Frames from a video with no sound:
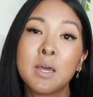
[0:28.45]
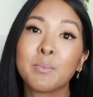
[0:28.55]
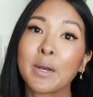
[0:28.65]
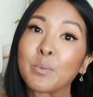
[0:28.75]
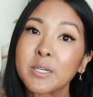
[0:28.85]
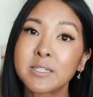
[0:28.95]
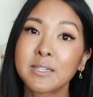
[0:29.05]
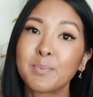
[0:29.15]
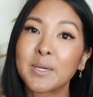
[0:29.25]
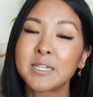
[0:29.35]
but I
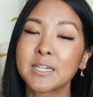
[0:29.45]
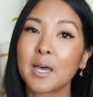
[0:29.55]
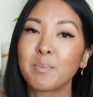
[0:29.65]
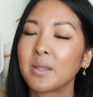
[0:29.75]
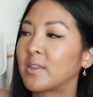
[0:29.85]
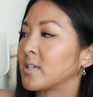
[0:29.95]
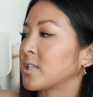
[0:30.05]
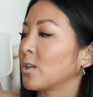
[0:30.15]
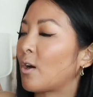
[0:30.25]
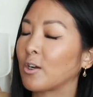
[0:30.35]
recently picked up this
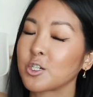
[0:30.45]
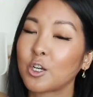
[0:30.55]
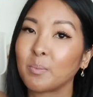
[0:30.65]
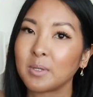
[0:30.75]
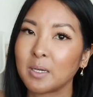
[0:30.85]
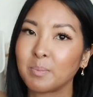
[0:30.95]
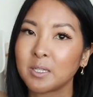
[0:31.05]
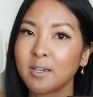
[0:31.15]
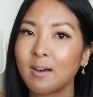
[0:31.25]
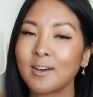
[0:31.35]
Longchamp Le
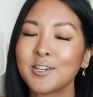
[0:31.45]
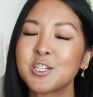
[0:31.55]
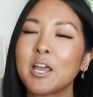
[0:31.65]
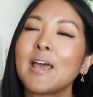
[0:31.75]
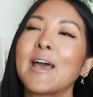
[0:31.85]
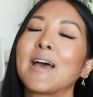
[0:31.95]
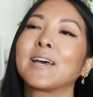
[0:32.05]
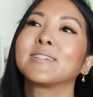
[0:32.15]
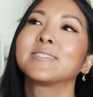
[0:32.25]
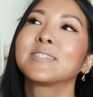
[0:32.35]
Pliage
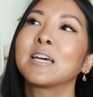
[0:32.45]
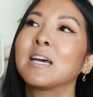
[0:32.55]
and